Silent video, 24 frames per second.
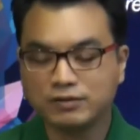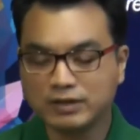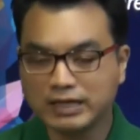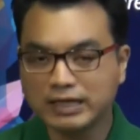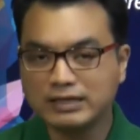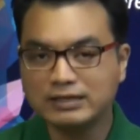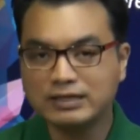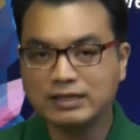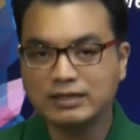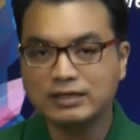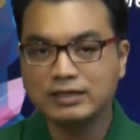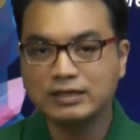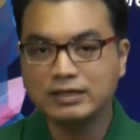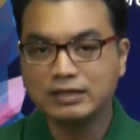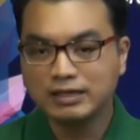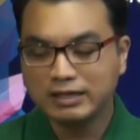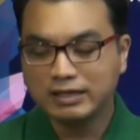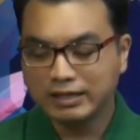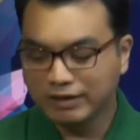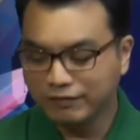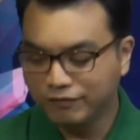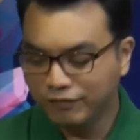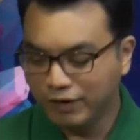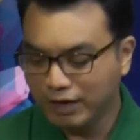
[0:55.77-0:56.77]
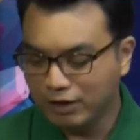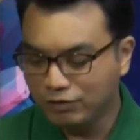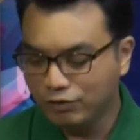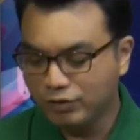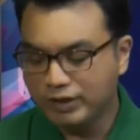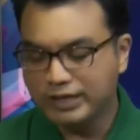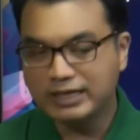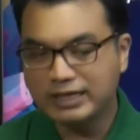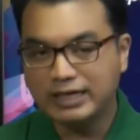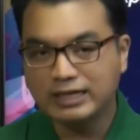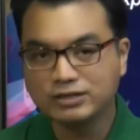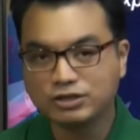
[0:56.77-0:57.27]
Okay, the
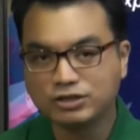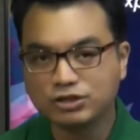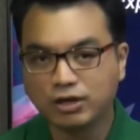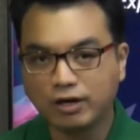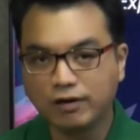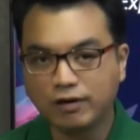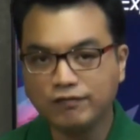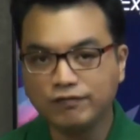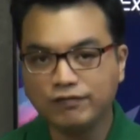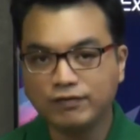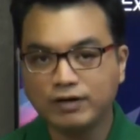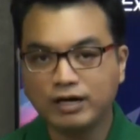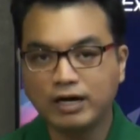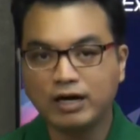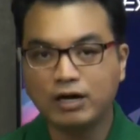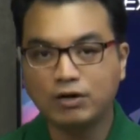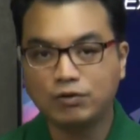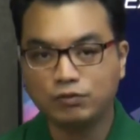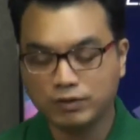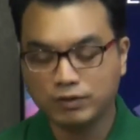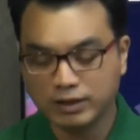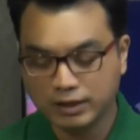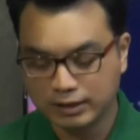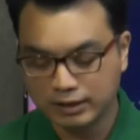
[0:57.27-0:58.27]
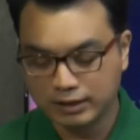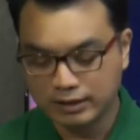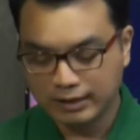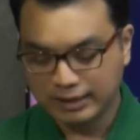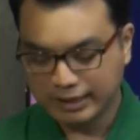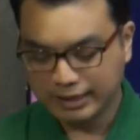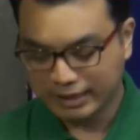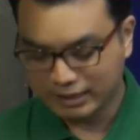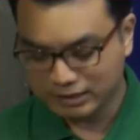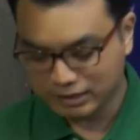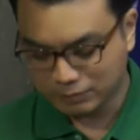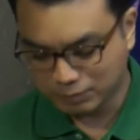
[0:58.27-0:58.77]
evaluate and solve. I will
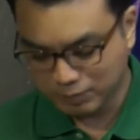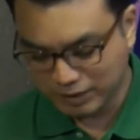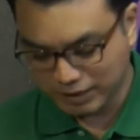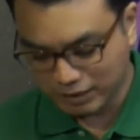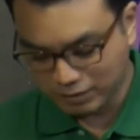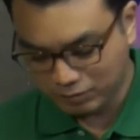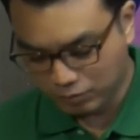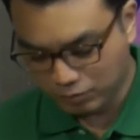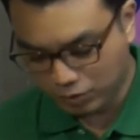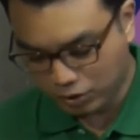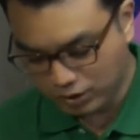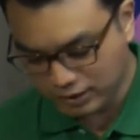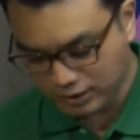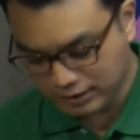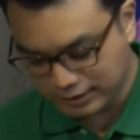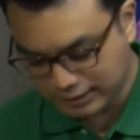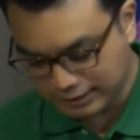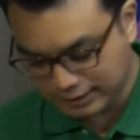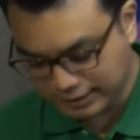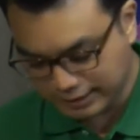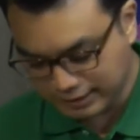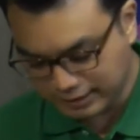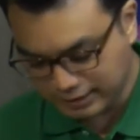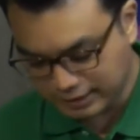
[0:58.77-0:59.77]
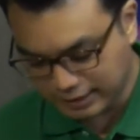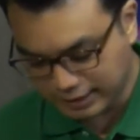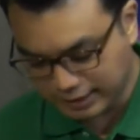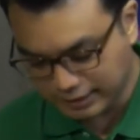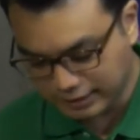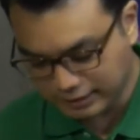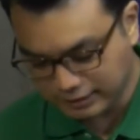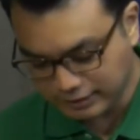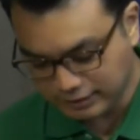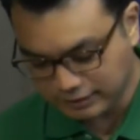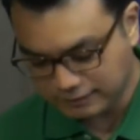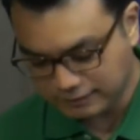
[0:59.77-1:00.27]
explain more in the next slide.